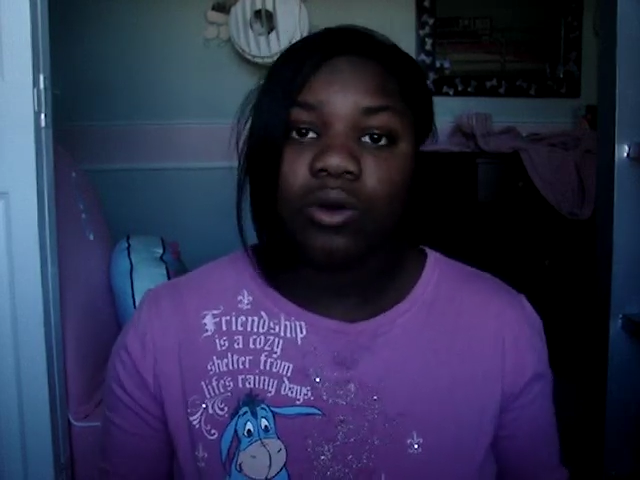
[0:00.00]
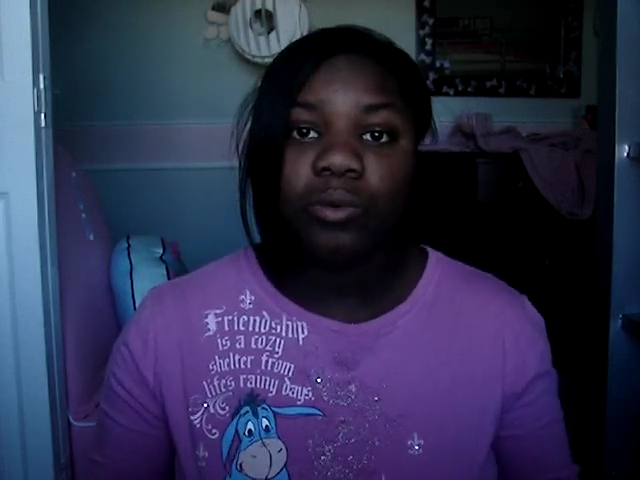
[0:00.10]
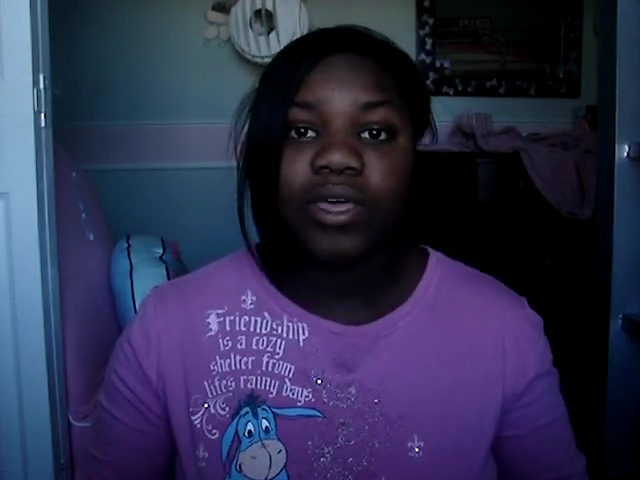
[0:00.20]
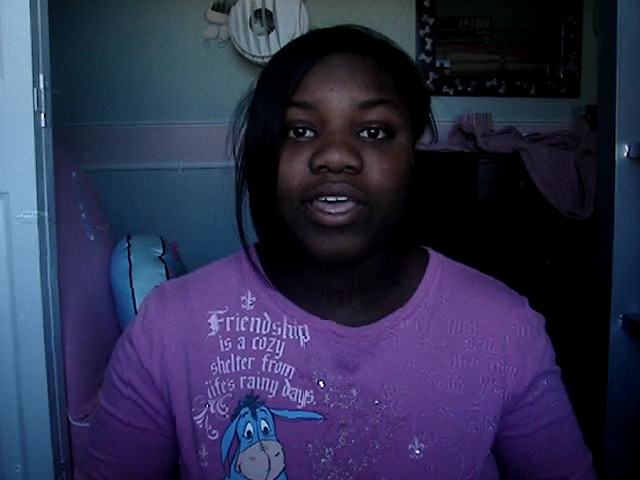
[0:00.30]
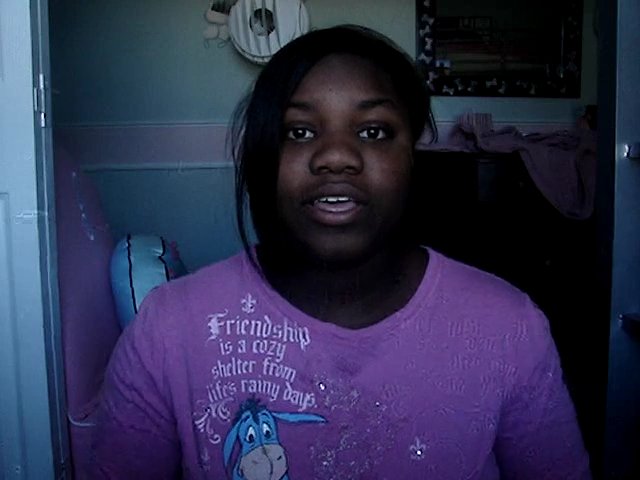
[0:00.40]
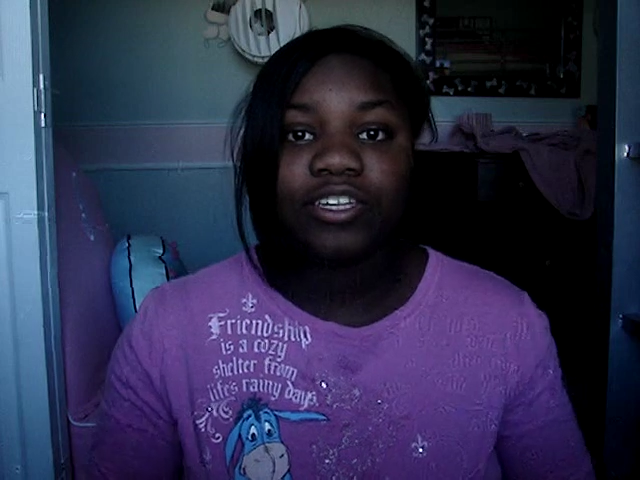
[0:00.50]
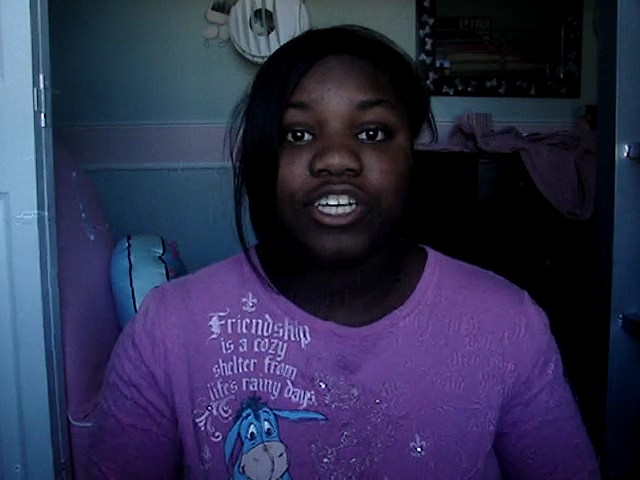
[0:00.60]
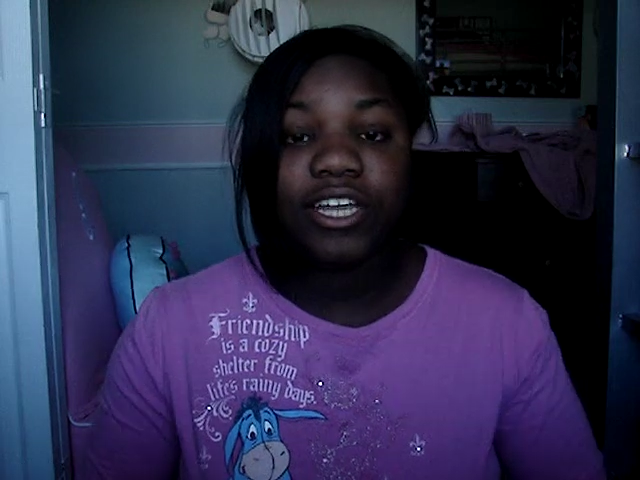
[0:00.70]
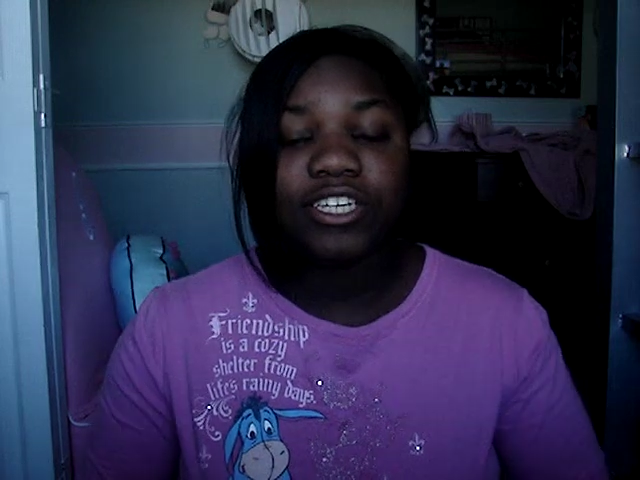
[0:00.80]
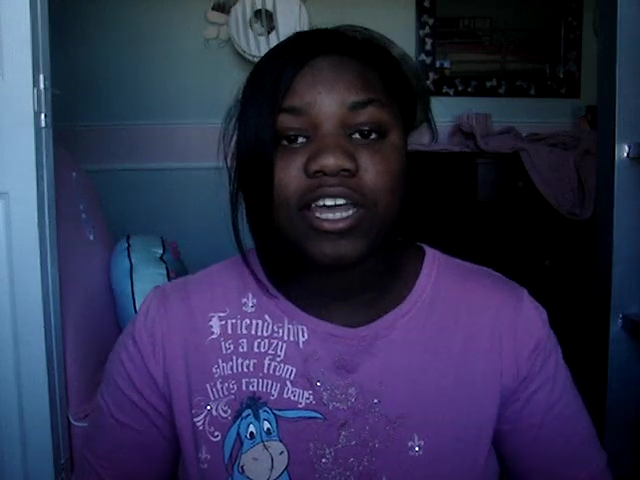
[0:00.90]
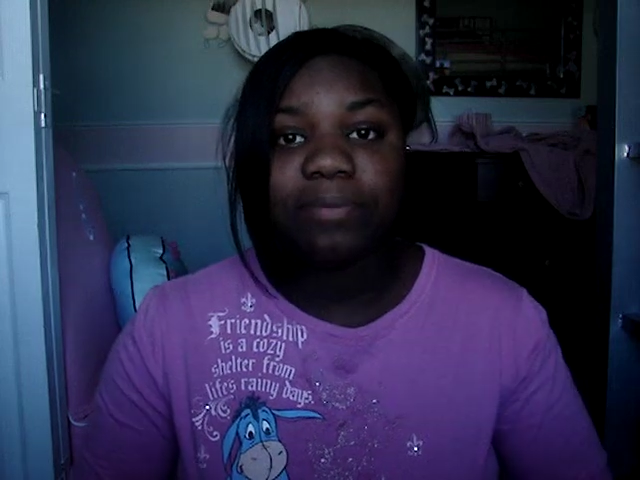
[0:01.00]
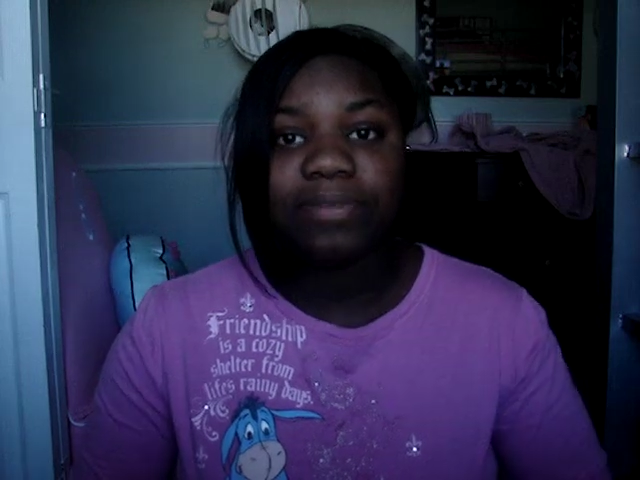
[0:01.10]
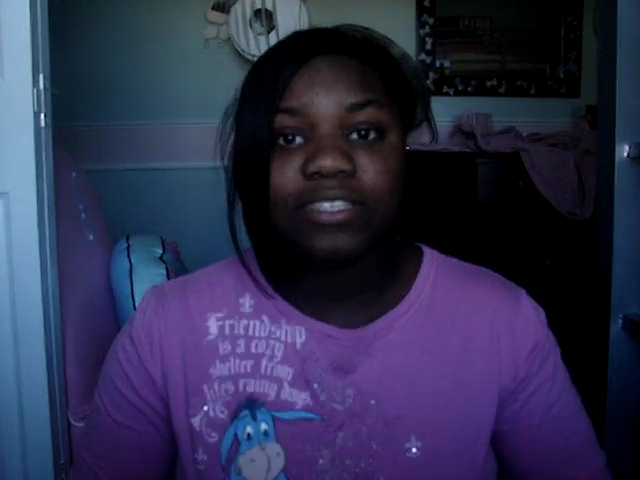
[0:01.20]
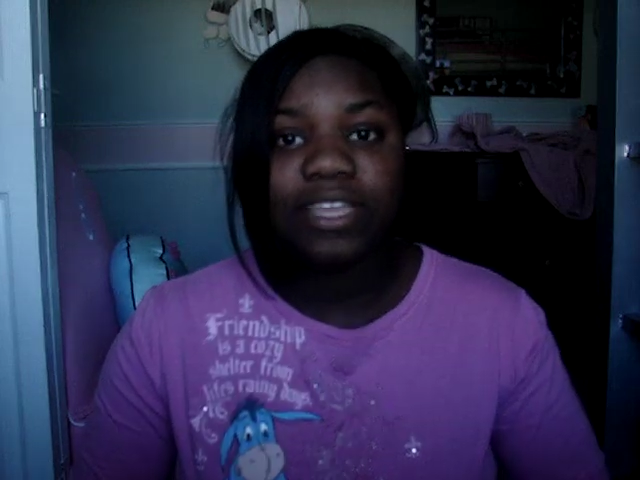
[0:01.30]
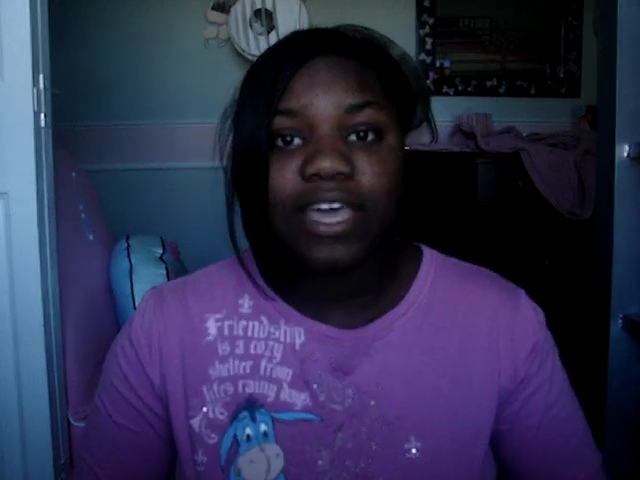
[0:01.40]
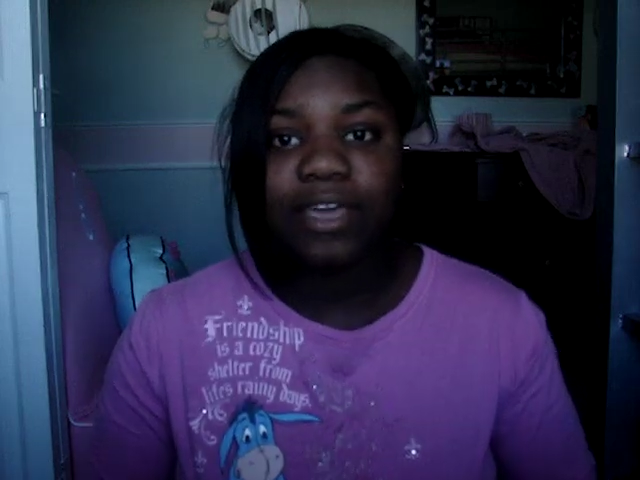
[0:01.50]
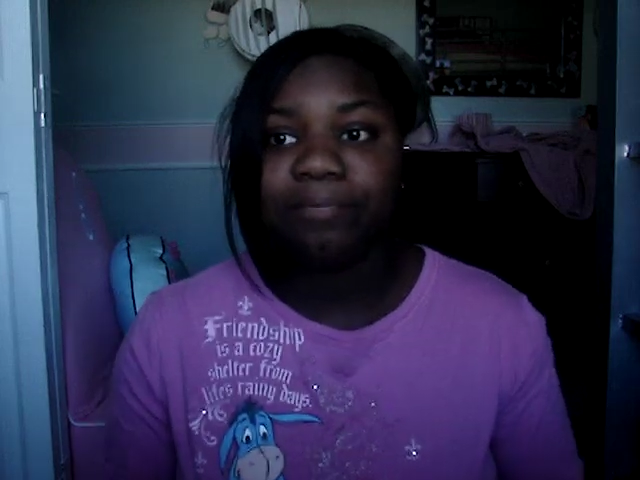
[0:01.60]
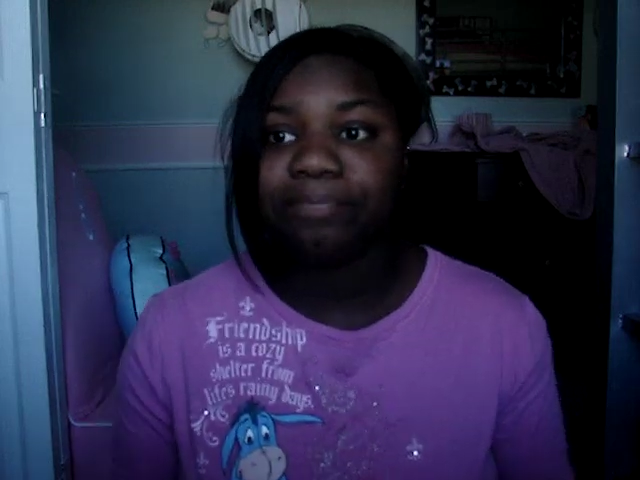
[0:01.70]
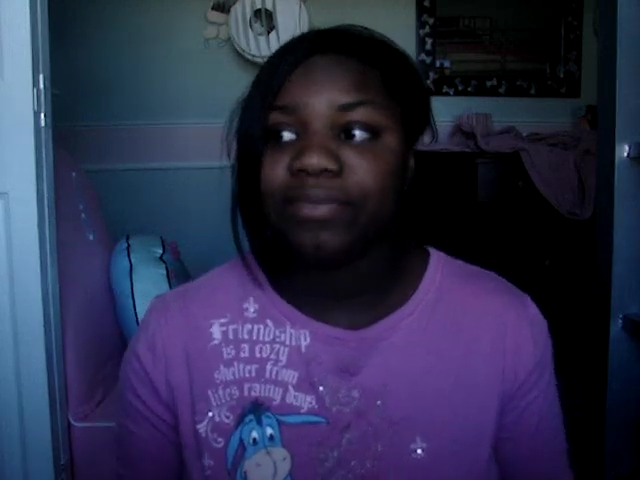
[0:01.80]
we can change it up and say